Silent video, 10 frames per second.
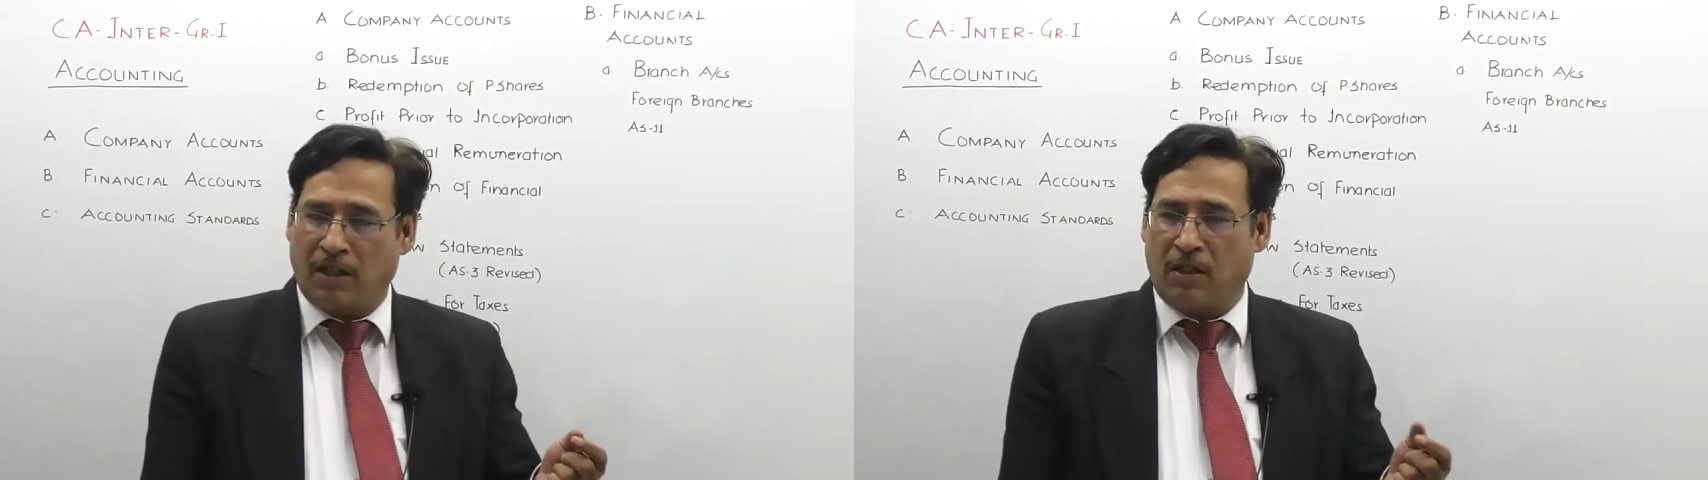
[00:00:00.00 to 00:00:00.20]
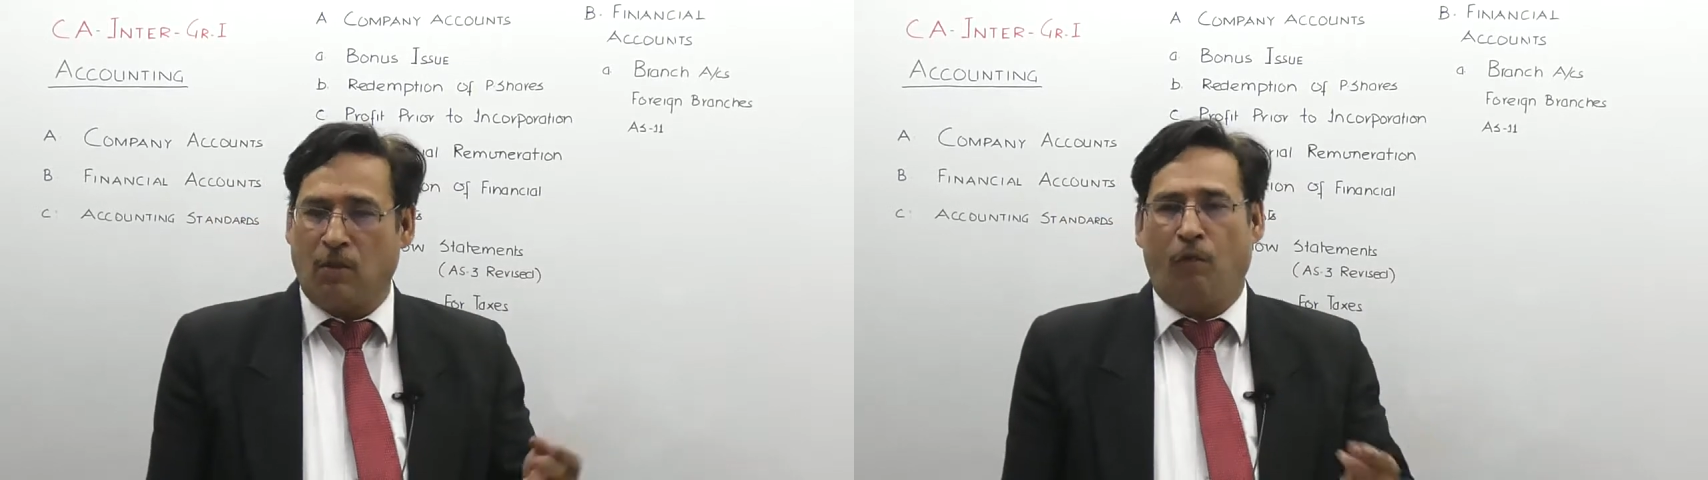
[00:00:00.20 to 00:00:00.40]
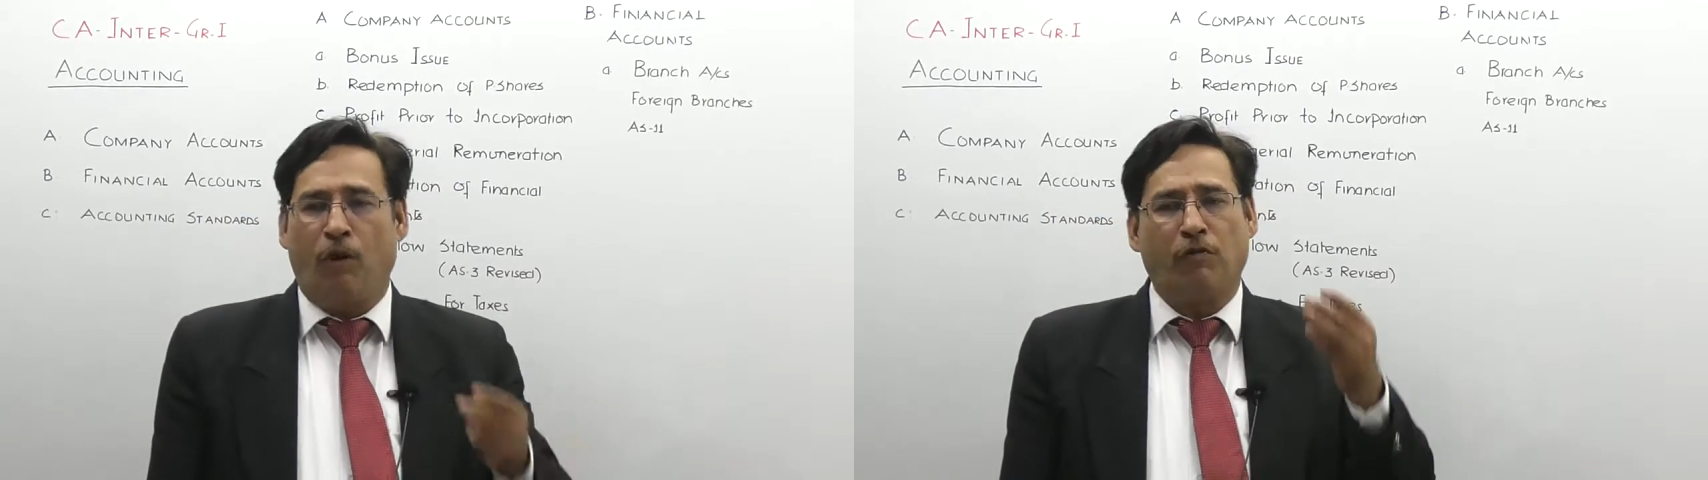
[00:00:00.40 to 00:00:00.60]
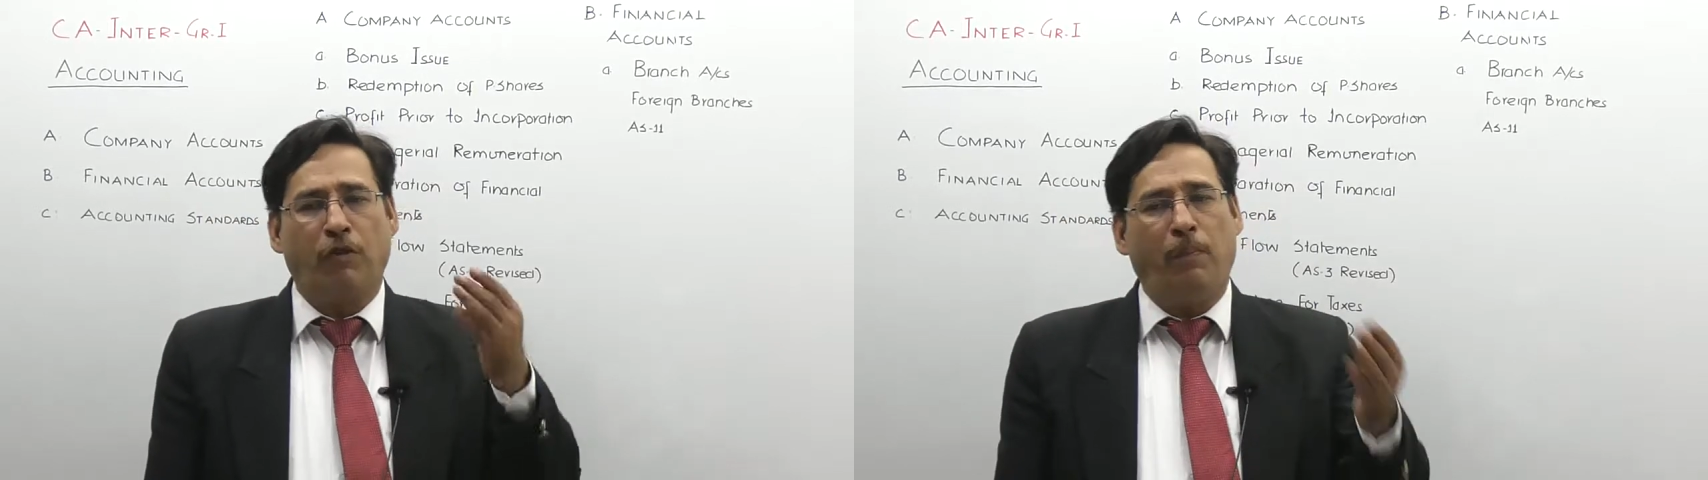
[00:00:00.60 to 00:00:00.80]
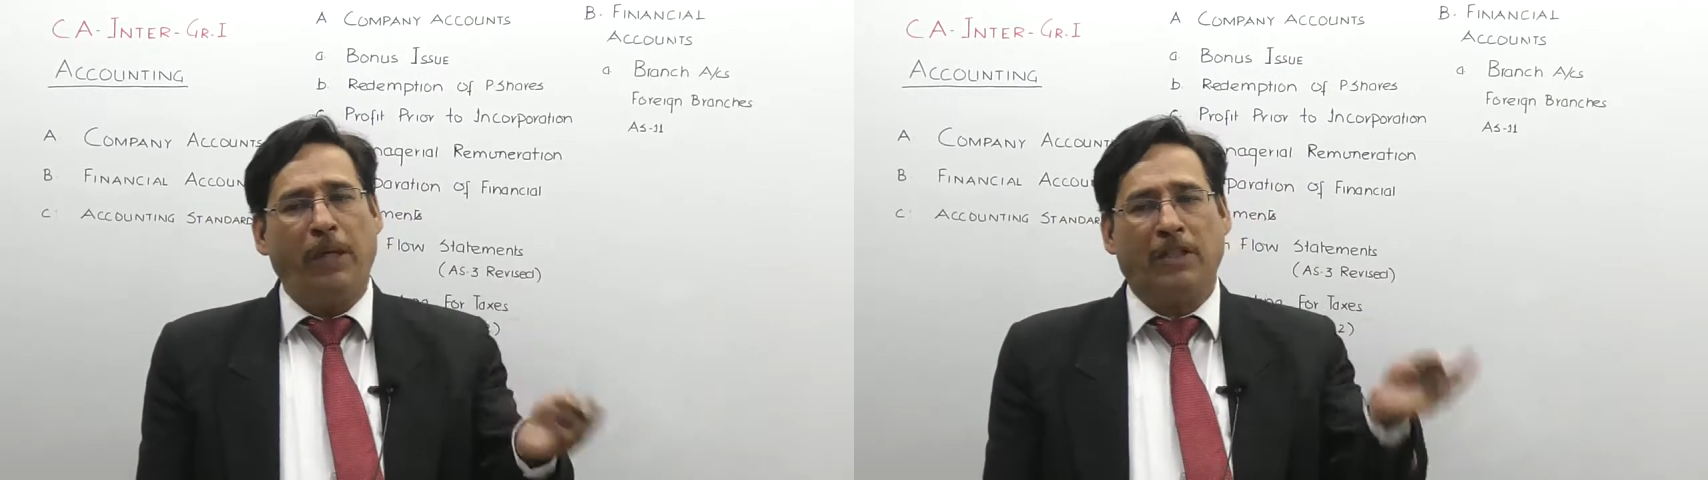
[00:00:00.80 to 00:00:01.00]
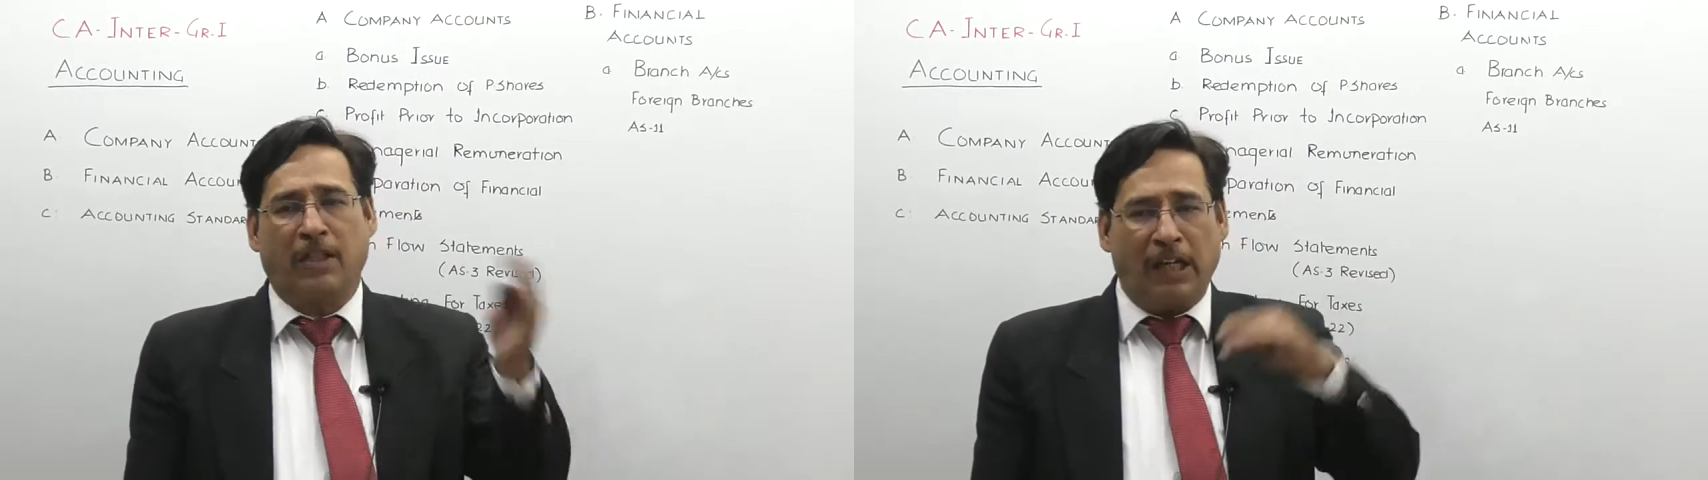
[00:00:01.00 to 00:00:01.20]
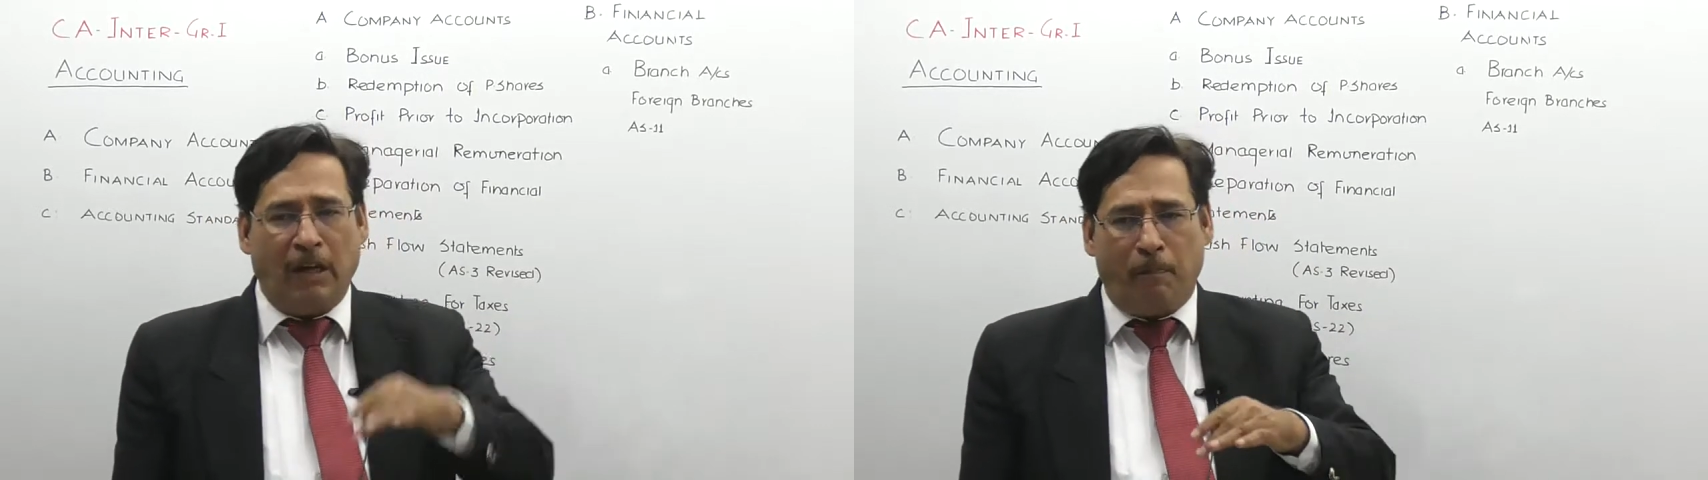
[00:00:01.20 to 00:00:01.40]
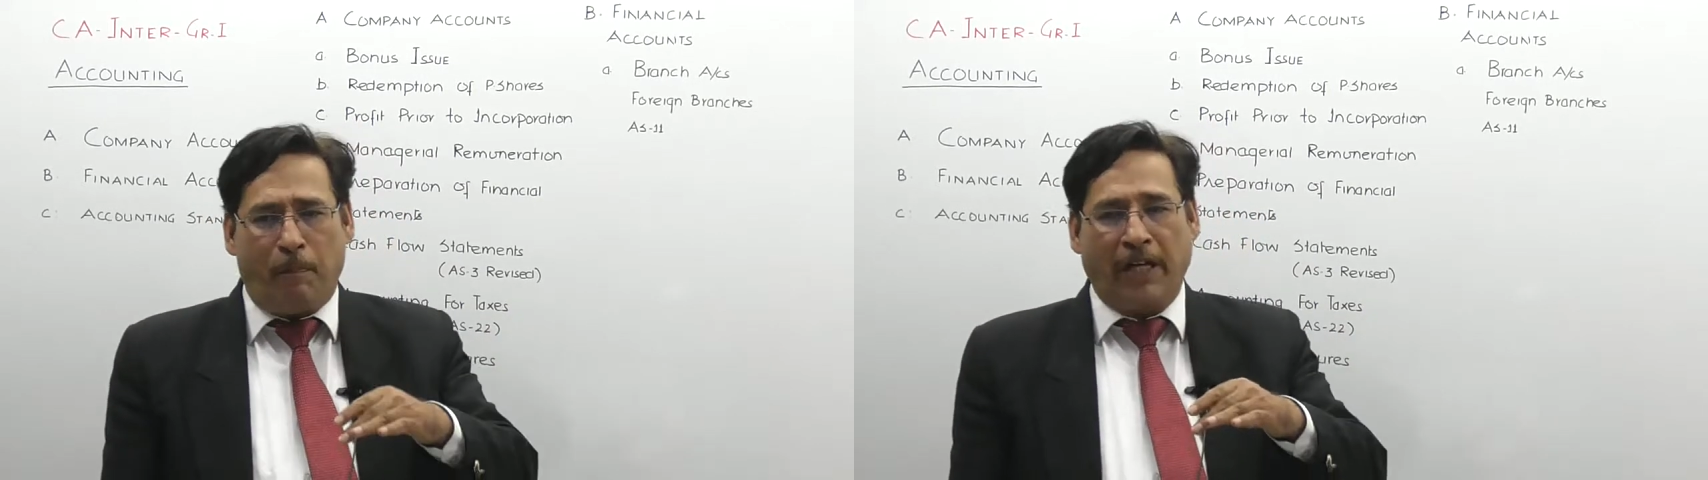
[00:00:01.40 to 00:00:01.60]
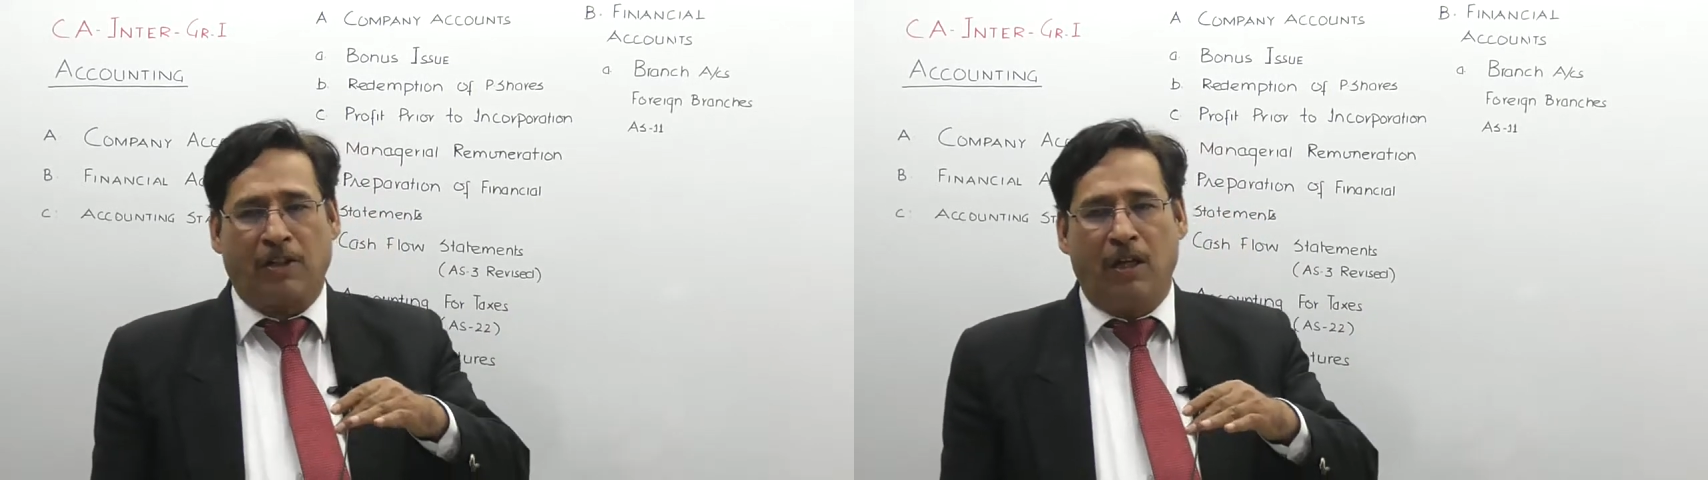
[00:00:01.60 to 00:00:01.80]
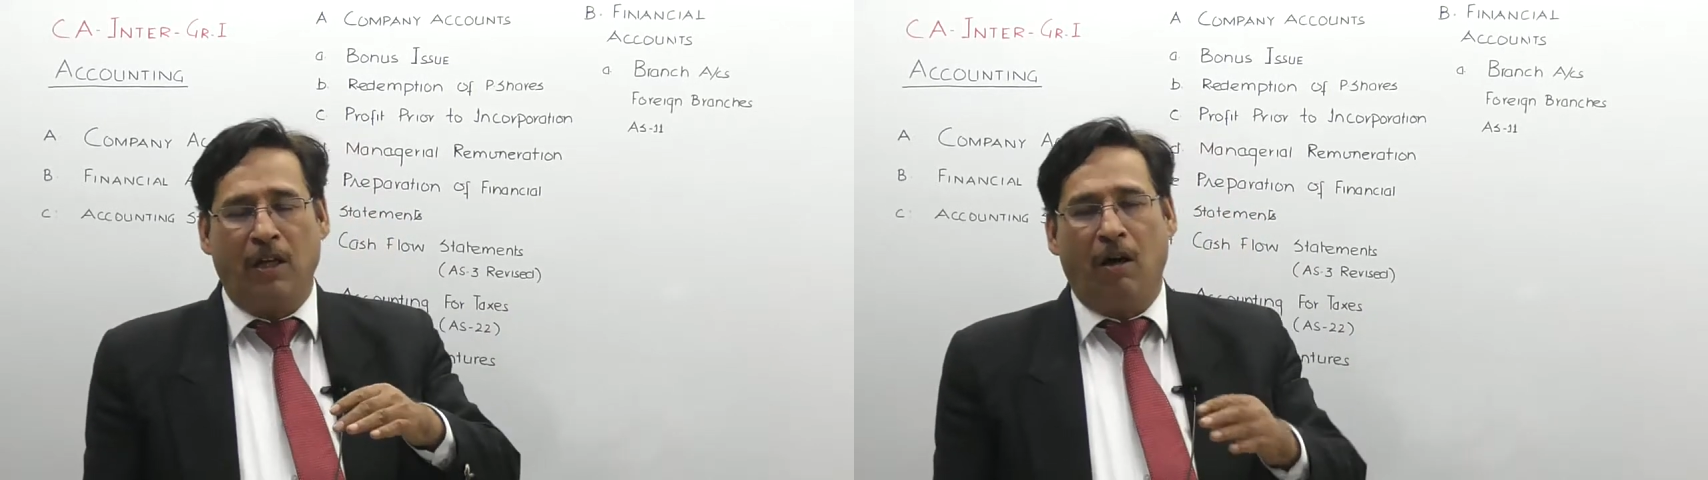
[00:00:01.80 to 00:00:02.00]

so what will be its impact